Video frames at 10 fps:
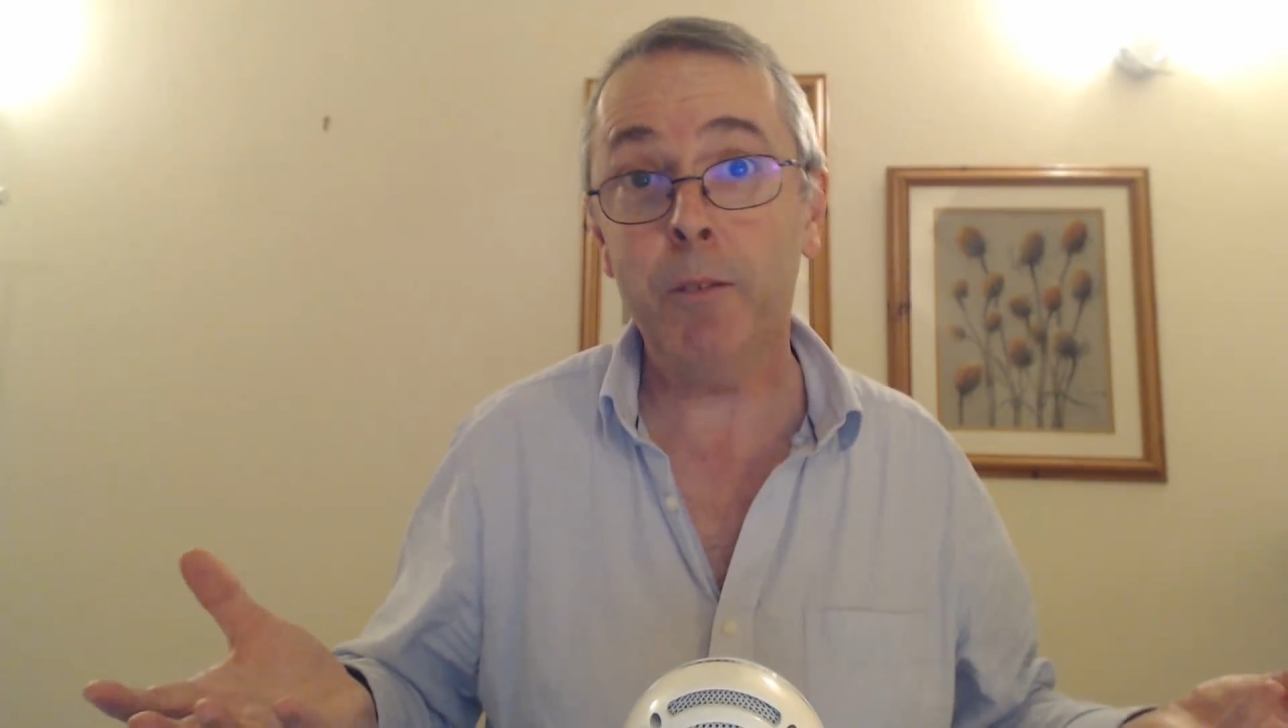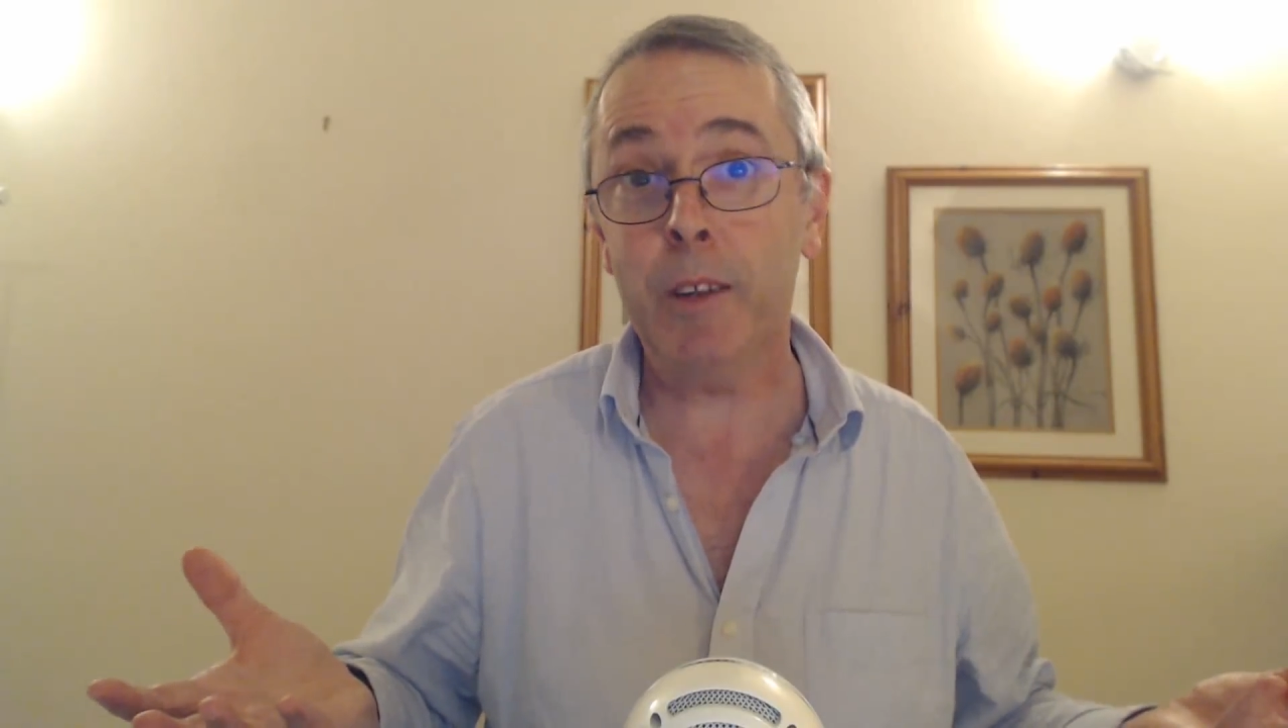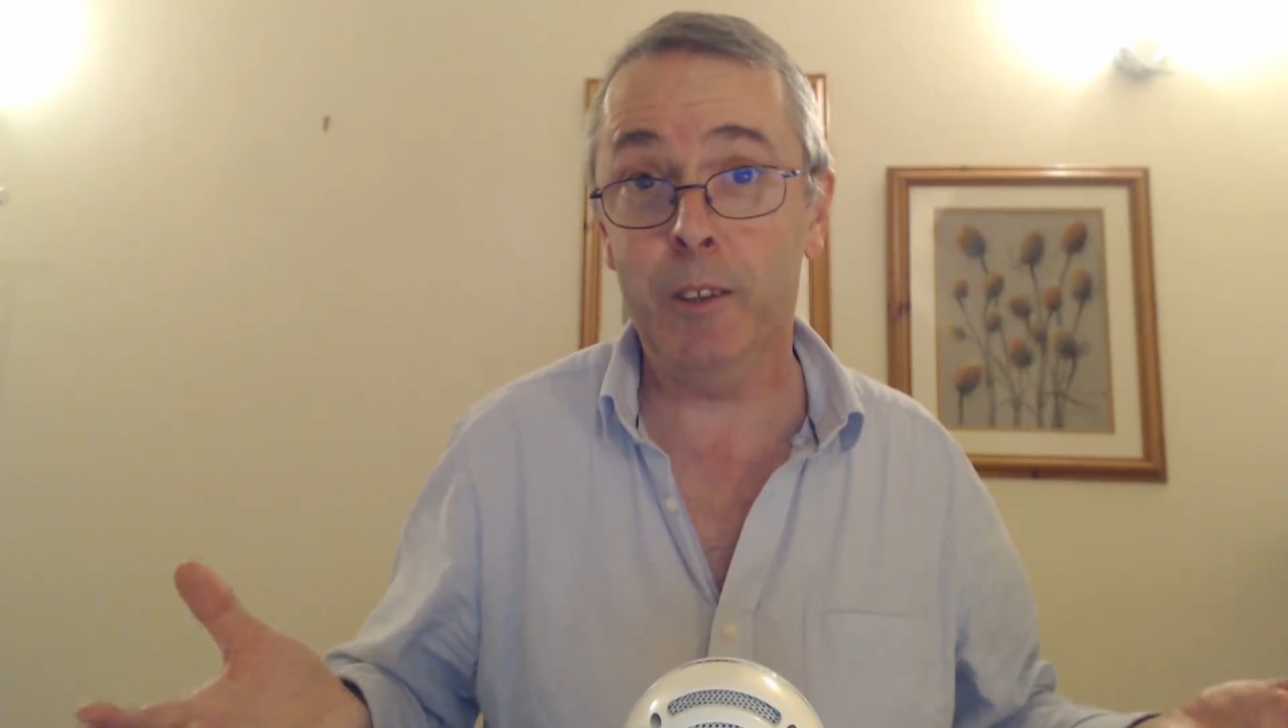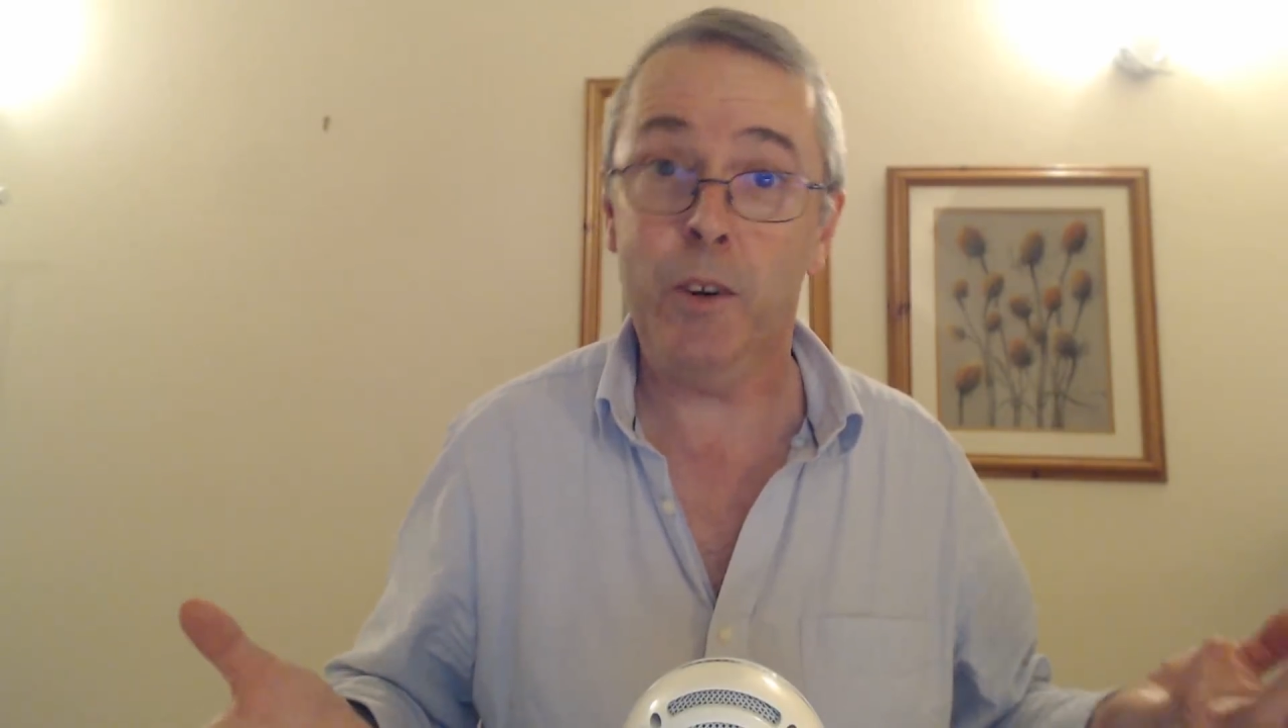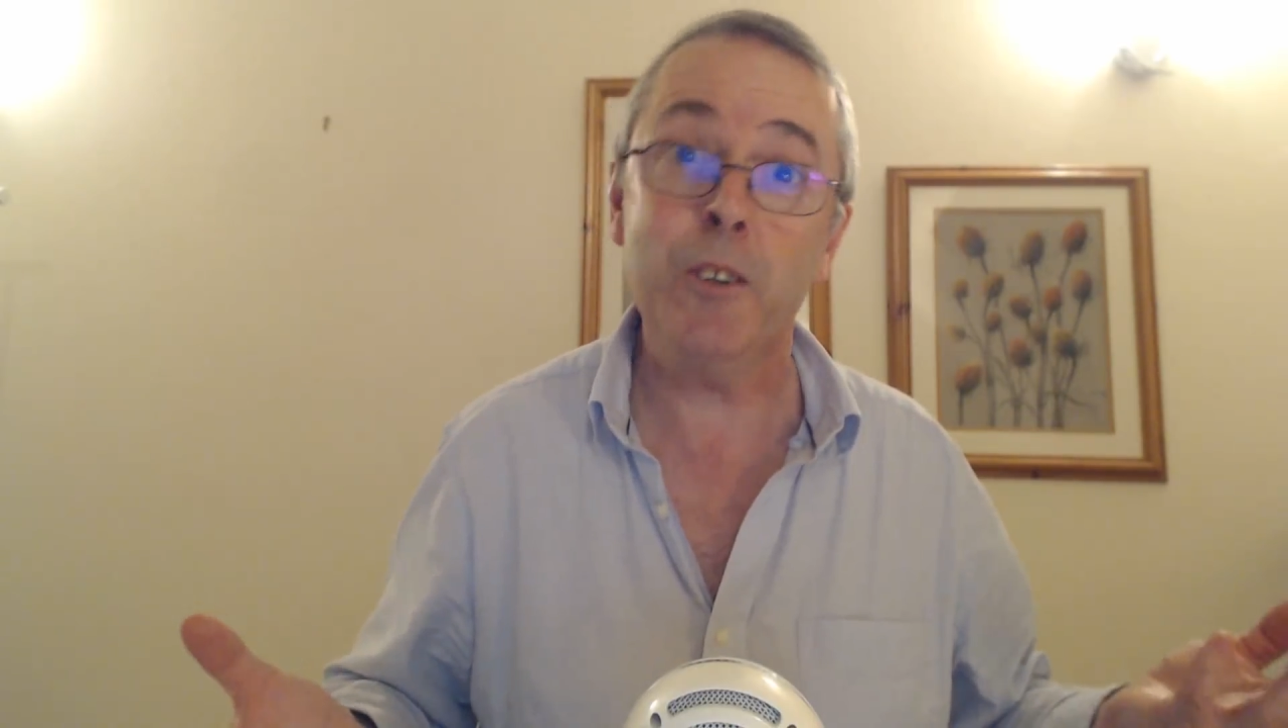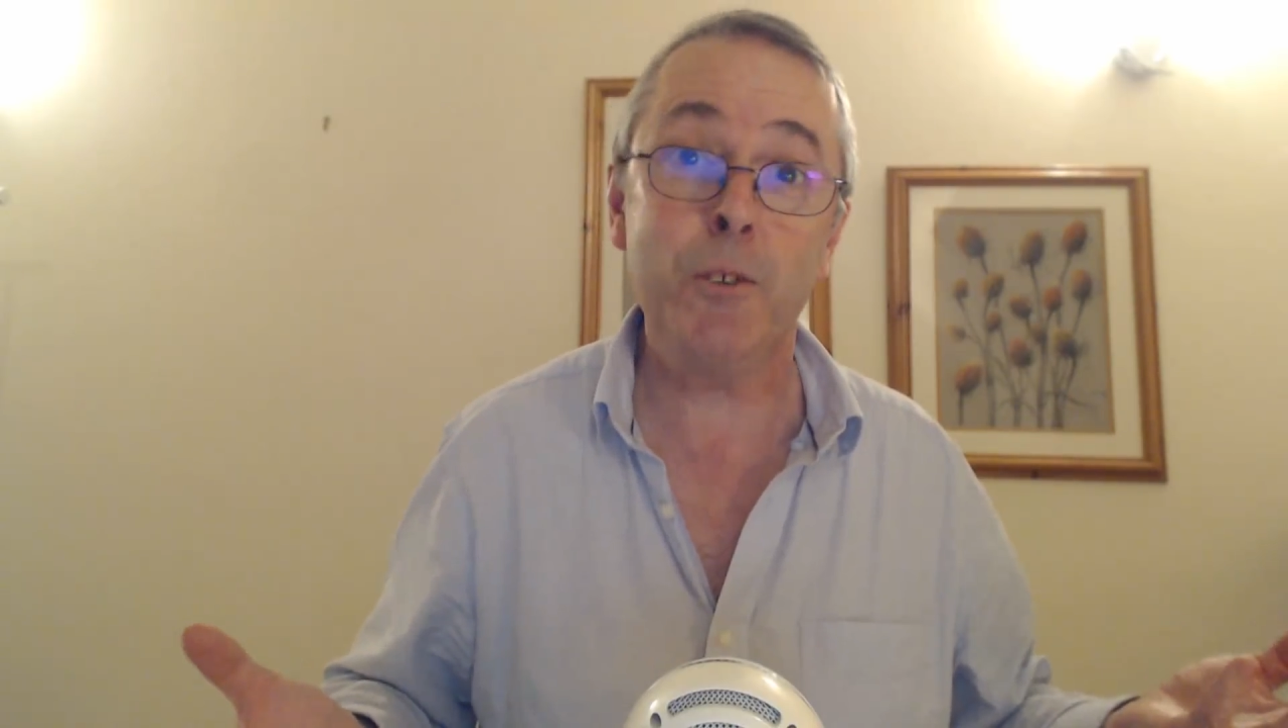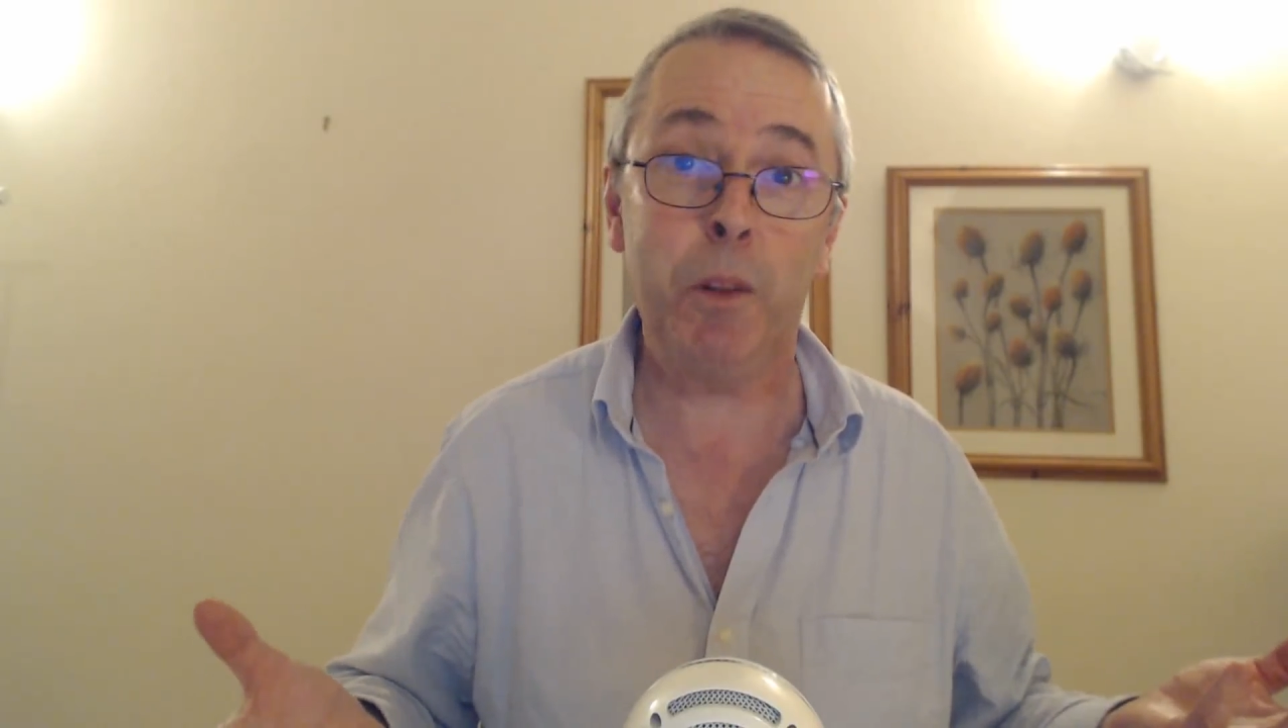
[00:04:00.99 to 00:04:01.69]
in the first